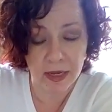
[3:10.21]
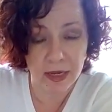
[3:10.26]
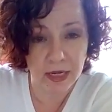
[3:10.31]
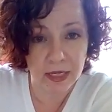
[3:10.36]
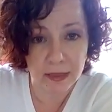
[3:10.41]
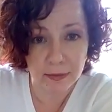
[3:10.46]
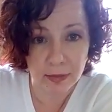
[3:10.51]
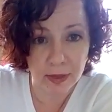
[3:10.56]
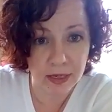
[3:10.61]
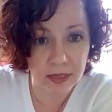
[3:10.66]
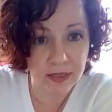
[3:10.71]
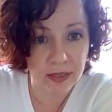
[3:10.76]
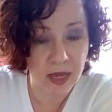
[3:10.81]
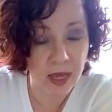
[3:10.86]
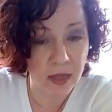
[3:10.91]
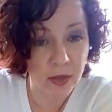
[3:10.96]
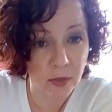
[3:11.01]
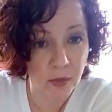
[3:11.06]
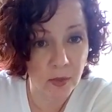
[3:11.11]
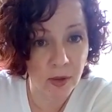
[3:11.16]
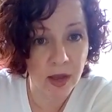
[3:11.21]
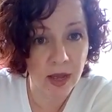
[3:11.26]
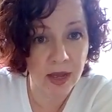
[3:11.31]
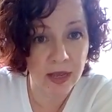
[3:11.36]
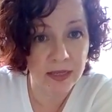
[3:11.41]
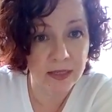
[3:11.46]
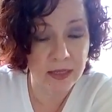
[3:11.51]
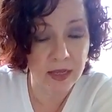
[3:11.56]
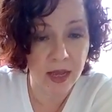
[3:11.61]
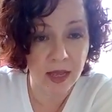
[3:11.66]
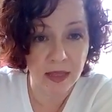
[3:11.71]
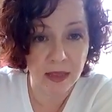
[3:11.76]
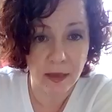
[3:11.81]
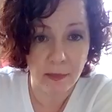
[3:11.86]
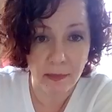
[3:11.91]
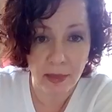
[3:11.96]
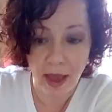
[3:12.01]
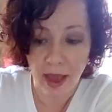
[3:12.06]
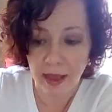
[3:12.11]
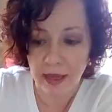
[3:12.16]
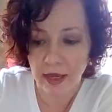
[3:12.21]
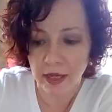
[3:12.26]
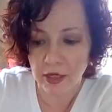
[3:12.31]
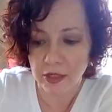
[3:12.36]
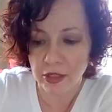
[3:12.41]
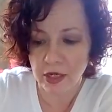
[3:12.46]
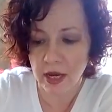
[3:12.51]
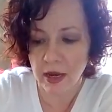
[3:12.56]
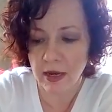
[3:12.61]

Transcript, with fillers: it explains otherwise on the package.